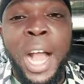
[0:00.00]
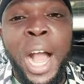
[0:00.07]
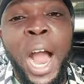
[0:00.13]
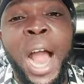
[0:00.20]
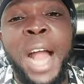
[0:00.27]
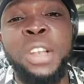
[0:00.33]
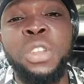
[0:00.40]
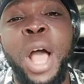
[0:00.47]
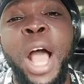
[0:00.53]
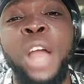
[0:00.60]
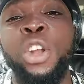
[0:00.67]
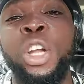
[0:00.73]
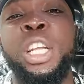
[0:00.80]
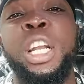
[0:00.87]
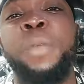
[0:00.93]
I, I
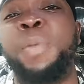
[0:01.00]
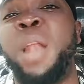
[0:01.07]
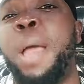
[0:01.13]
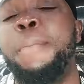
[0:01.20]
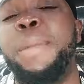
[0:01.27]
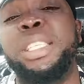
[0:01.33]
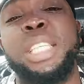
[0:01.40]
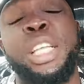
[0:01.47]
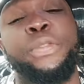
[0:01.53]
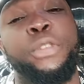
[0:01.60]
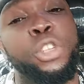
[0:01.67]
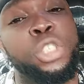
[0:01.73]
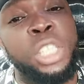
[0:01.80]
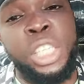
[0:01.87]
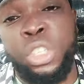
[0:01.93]
know the reply message
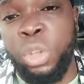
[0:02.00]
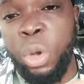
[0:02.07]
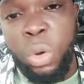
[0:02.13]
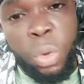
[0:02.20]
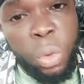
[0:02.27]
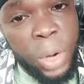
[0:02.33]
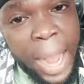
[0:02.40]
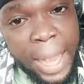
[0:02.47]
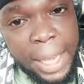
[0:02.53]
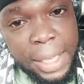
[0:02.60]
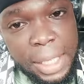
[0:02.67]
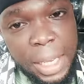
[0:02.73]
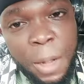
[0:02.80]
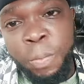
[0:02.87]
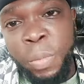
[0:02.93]
for TikTok, oh
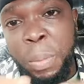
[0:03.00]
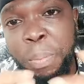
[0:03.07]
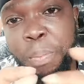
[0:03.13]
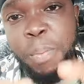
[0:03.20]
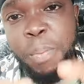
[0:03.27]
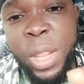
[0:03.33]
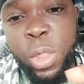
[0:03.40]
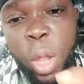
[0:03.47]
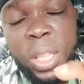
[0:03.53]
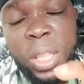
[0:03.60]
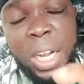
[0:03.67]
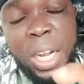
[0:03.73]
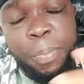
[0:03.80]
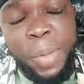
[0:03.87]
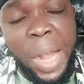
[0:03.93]
guys. Me not
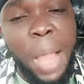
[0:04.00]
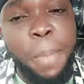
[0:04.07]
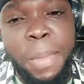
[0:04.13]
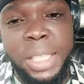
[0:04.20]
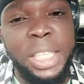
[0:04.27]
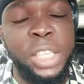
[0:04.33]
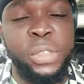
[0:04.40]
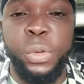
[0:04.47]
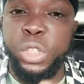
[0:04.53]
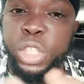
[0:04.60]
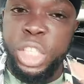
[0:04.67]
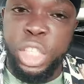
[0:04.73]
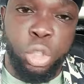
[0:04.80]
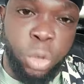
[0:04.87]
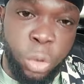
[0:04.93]
the reply message for
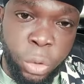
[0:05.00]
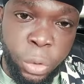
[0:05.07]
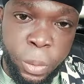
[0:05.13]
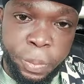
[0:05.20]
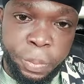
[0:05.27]
TikTok.